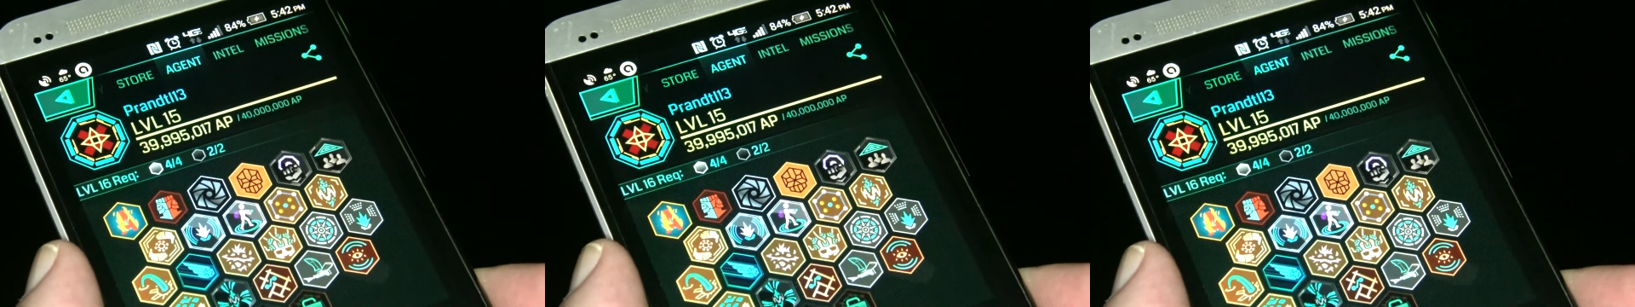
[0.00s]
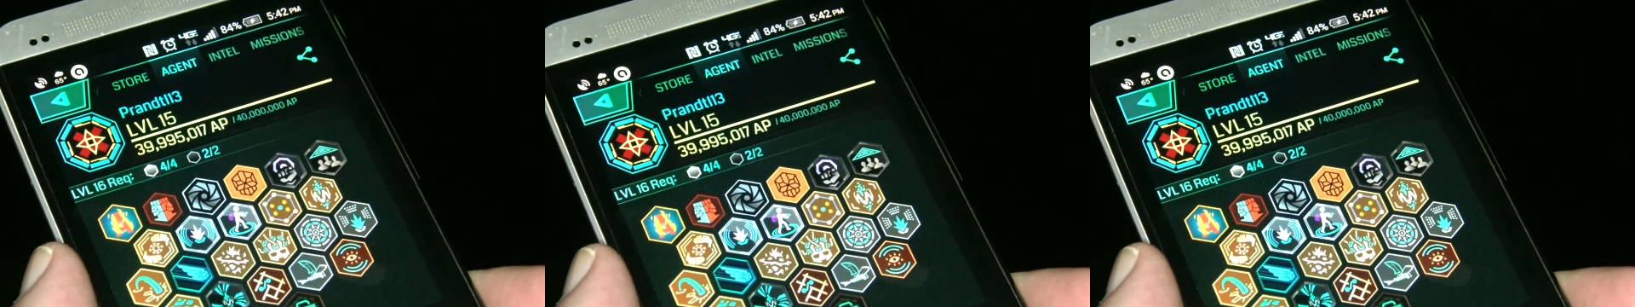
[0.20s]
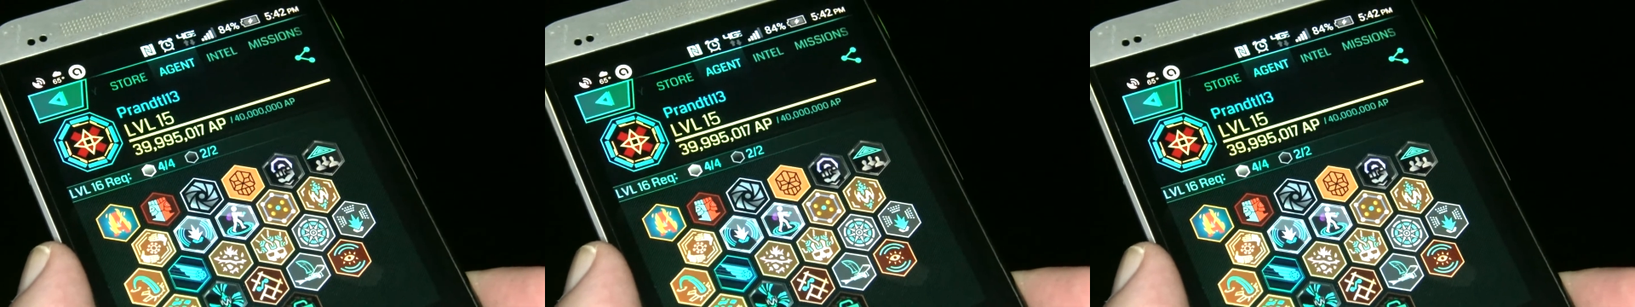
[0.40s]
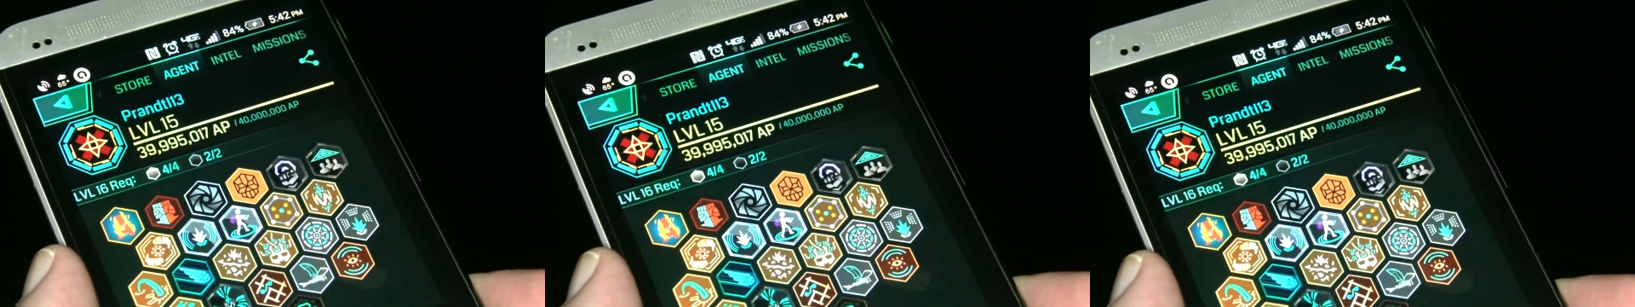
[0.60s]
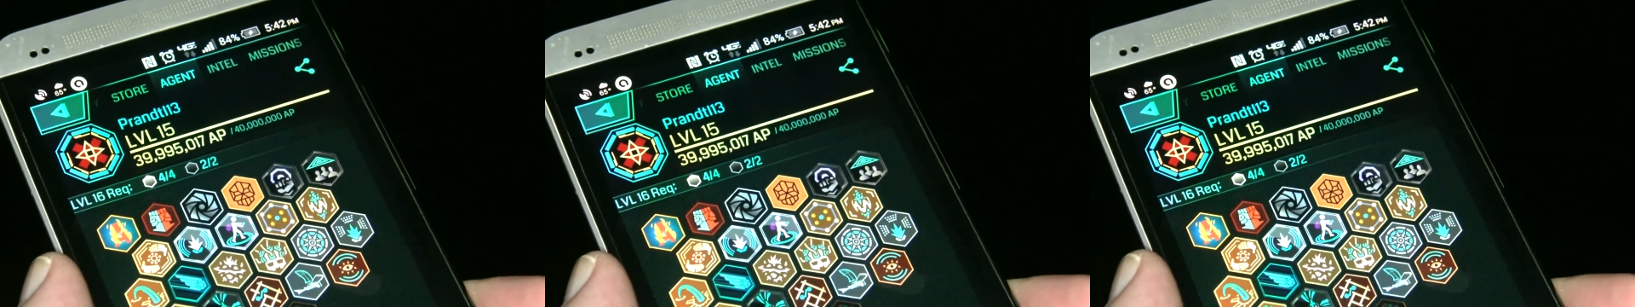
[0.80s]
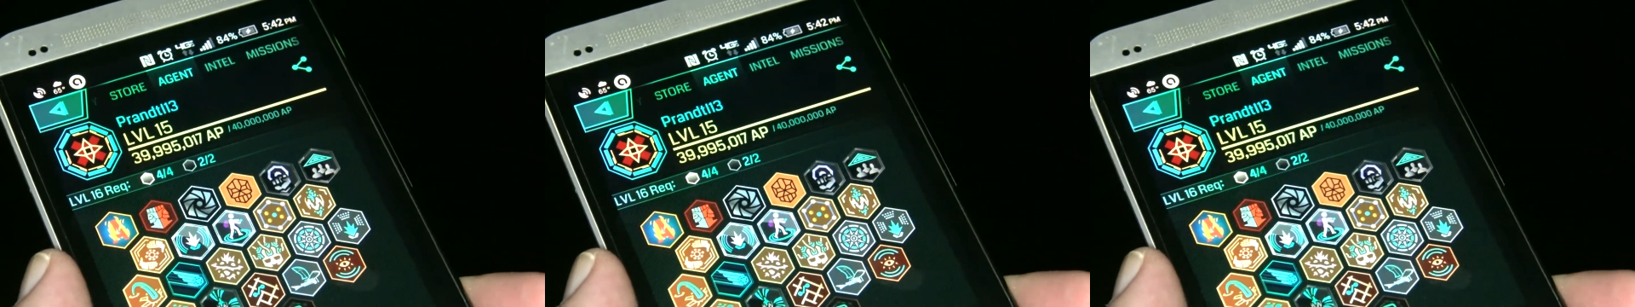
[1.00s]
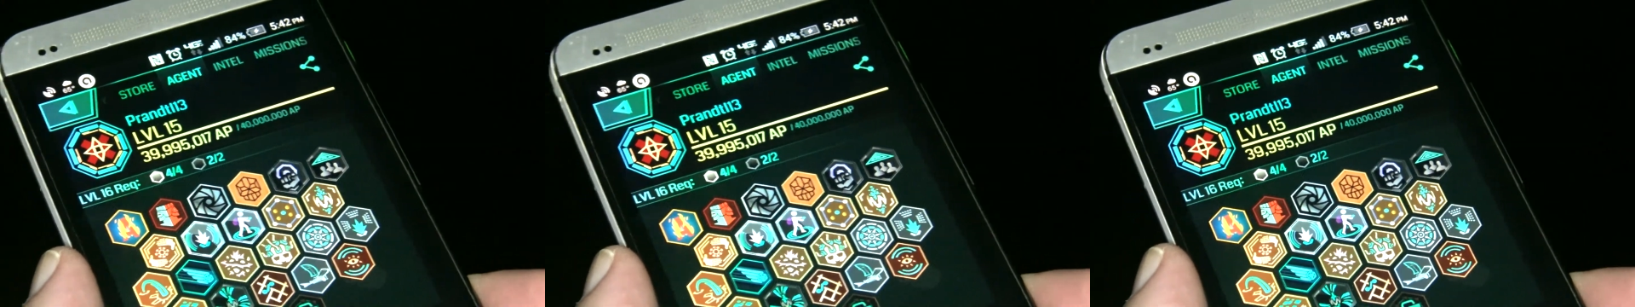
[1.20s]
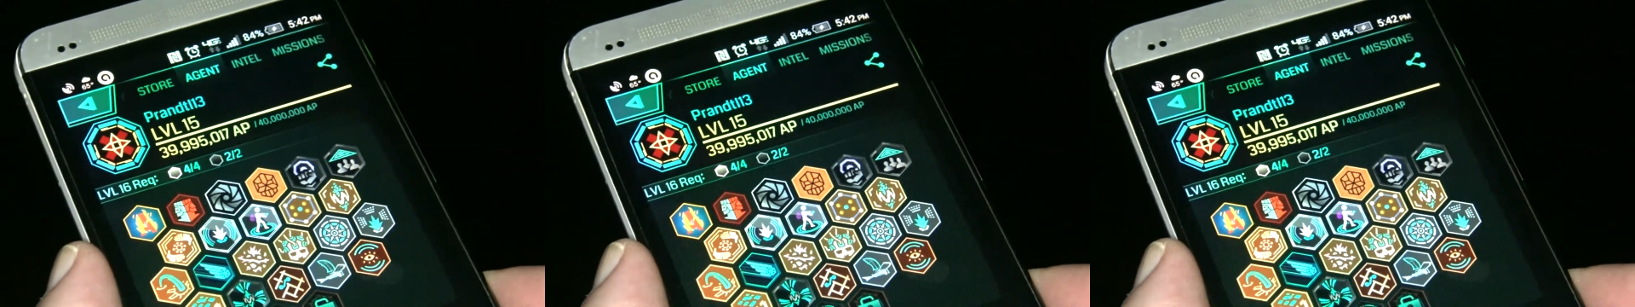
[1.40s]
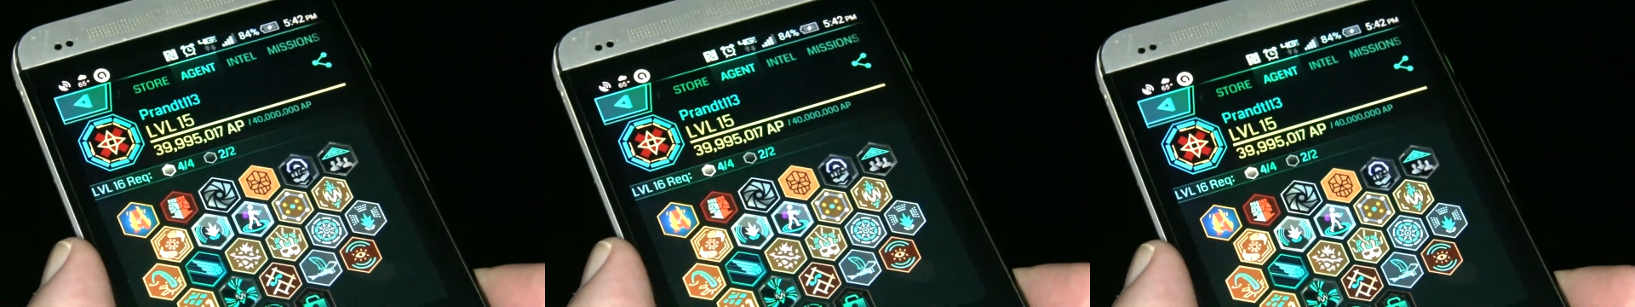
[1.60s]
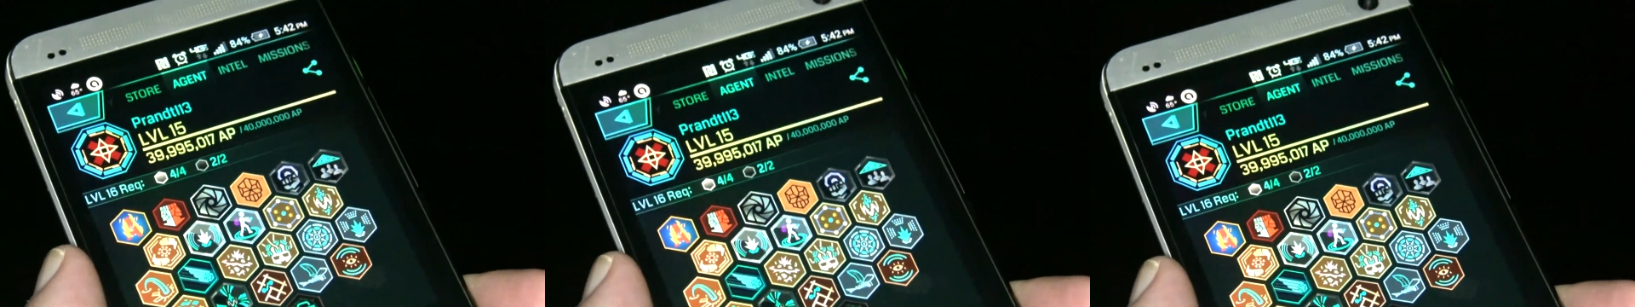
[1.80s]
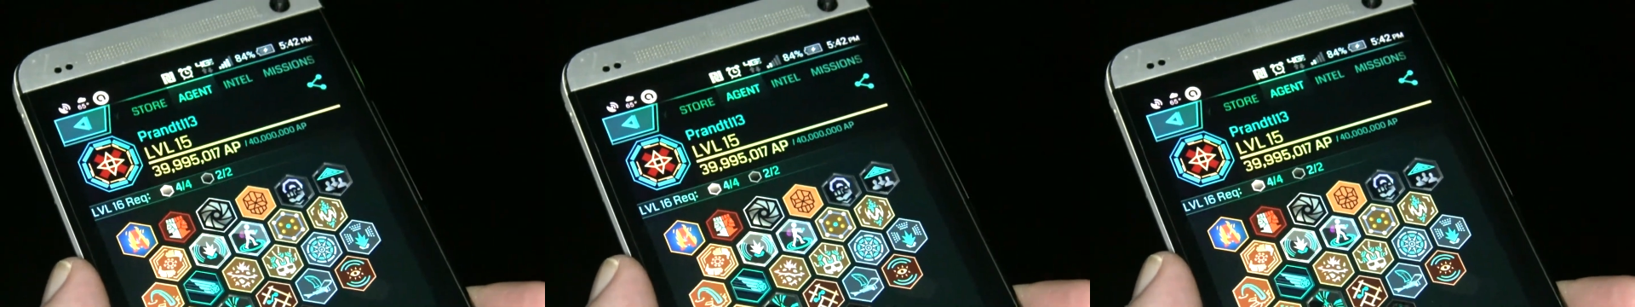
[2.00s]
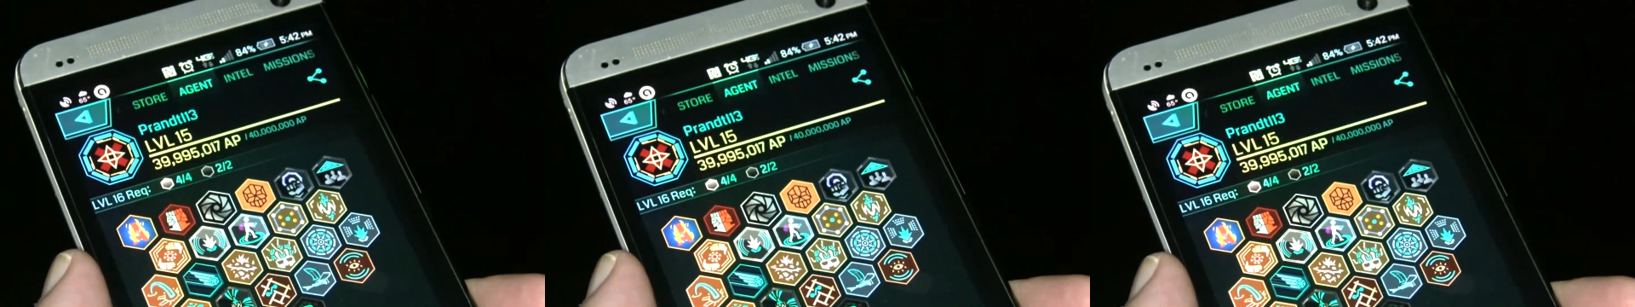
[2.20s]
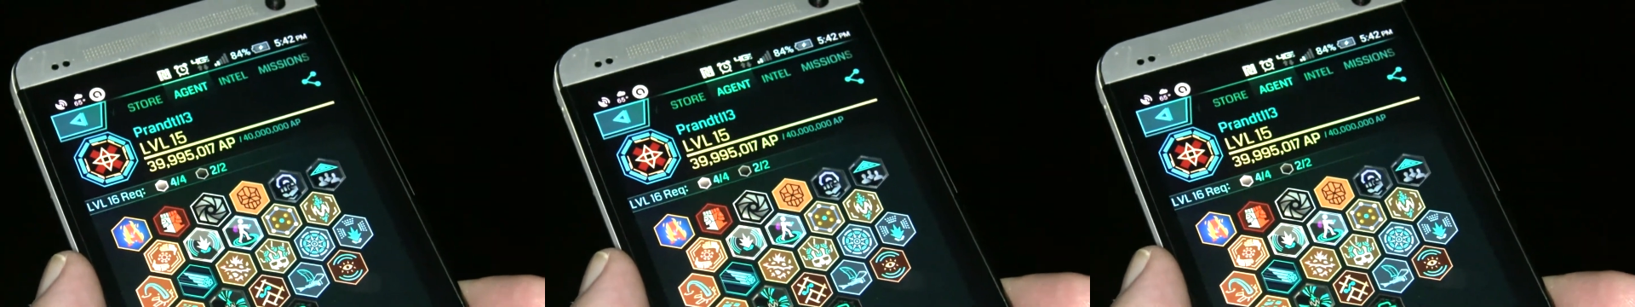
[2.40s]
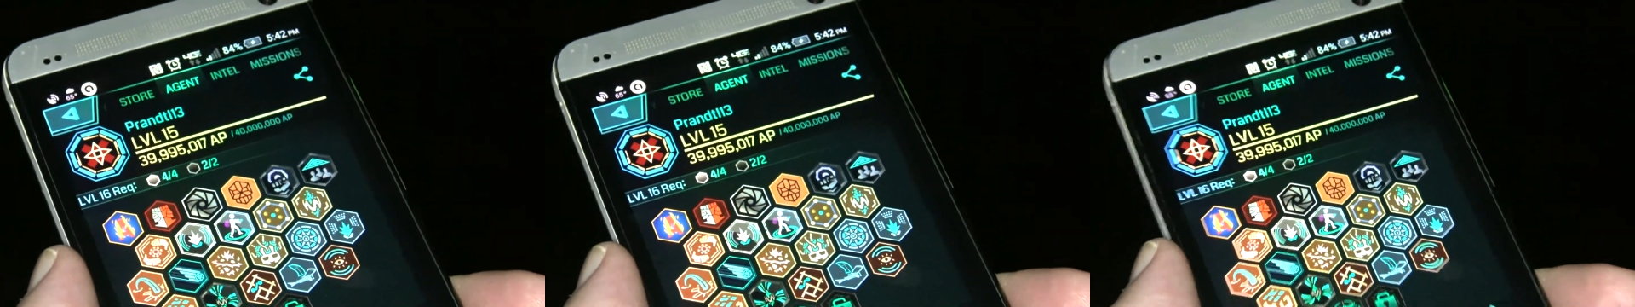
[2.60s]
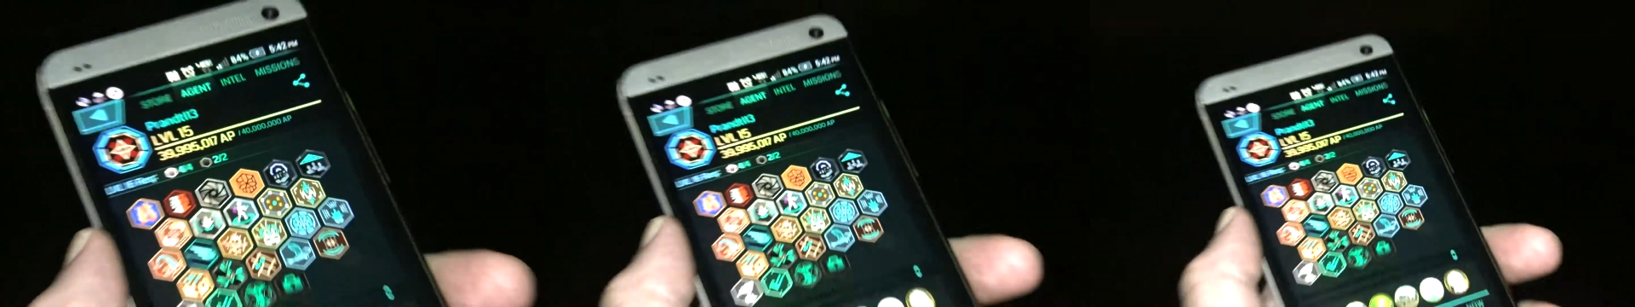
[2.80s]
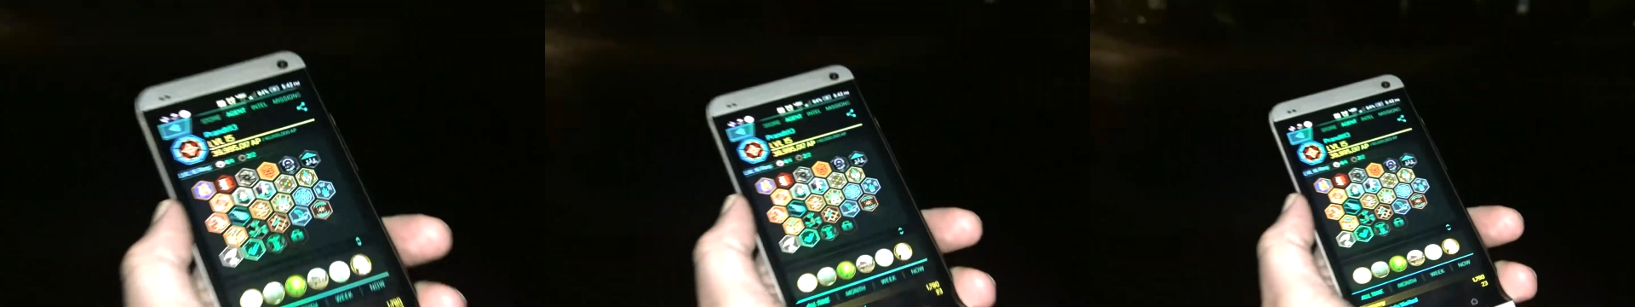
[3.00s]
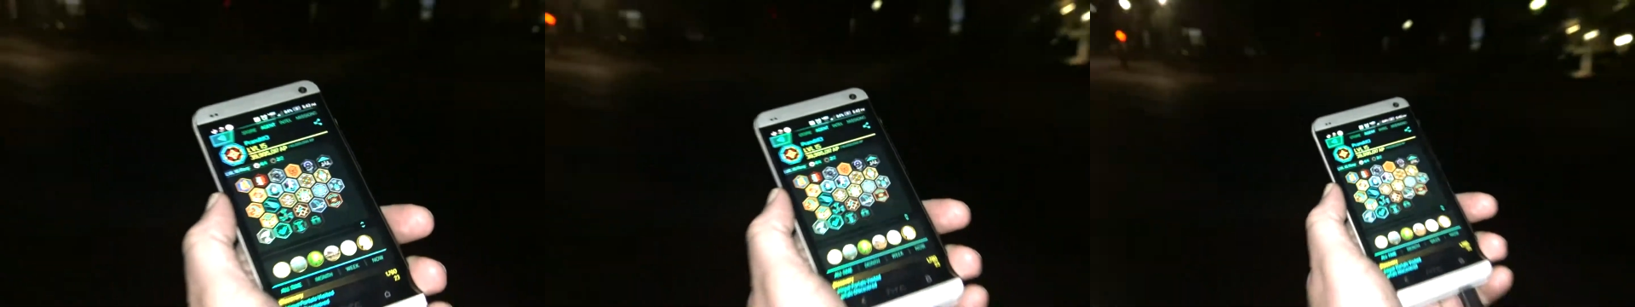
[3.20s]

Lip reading: Nobody's mouth can be seen.